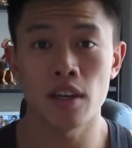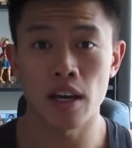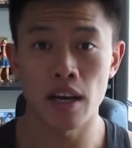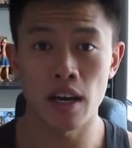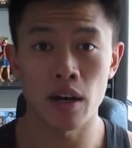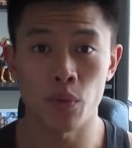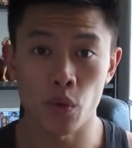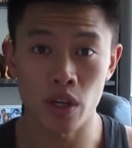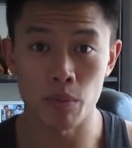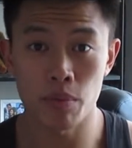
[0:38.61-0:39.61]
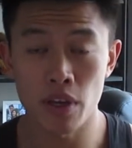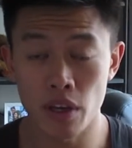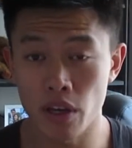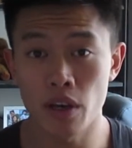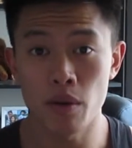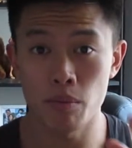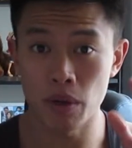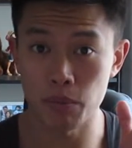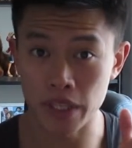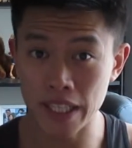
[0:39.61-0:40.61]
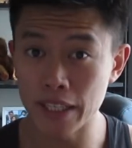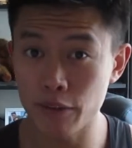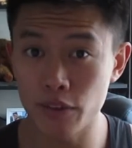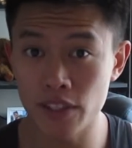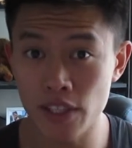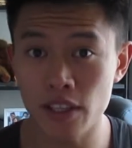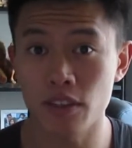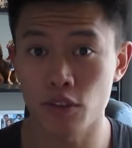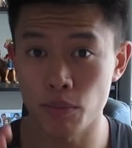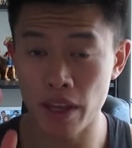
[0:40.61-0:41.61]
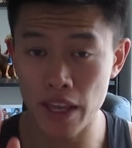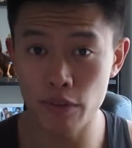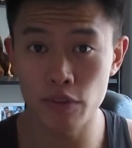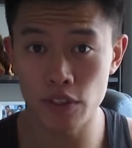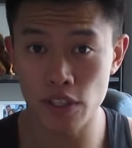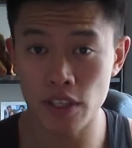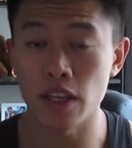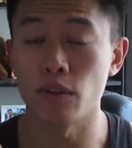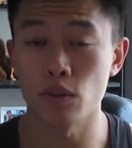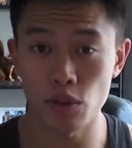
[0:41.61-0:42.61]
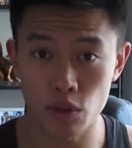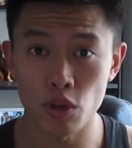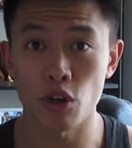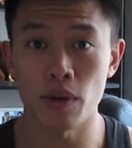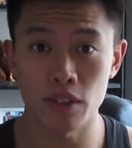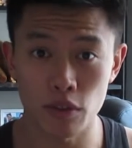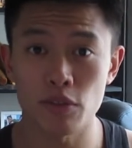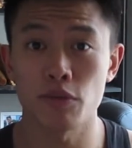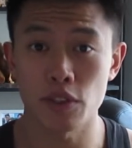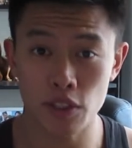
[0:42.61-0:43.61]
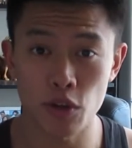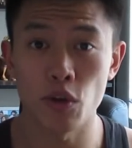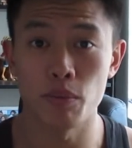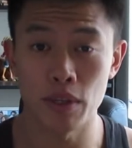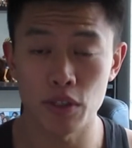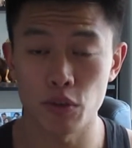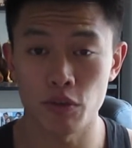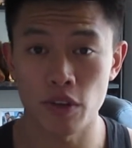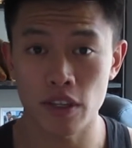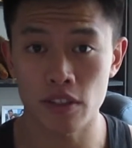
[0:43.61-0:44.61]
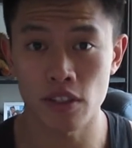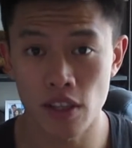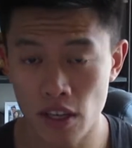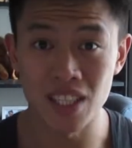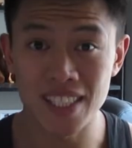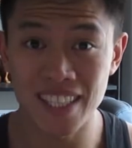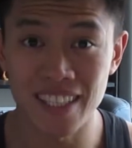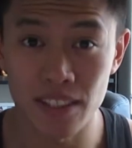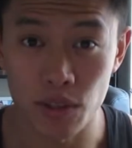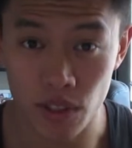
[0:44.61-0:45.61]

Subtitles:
we'll compare my beginning physique to my end physique and also talk about those physical and mental effects. Let's get into